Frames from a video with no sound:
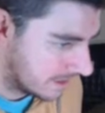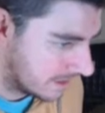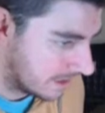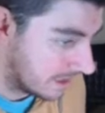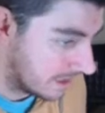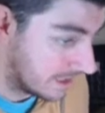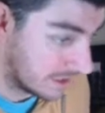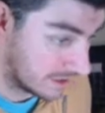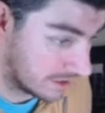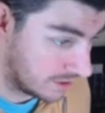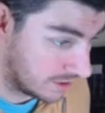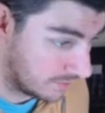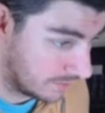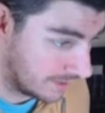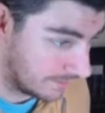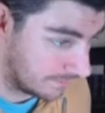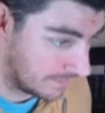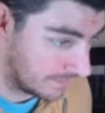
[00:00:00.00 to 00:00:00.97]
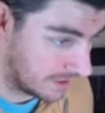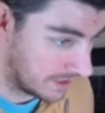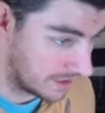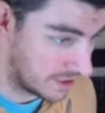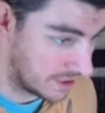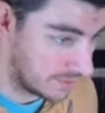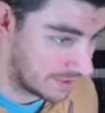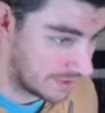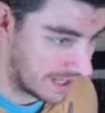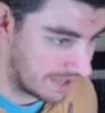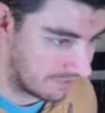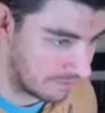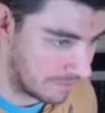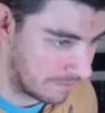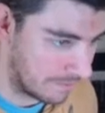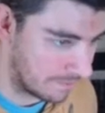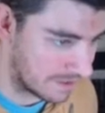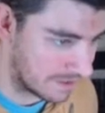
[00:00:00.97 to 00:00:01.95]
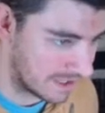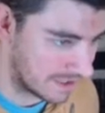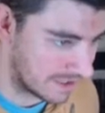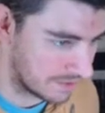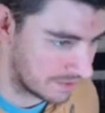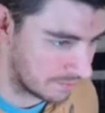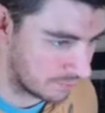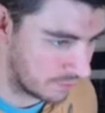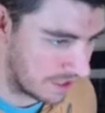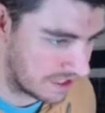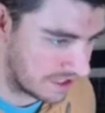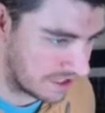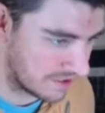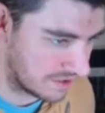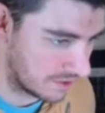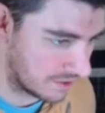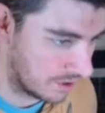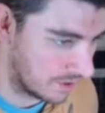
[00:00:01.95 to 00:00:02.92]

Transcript: In a Q and in a Q and A for members at the press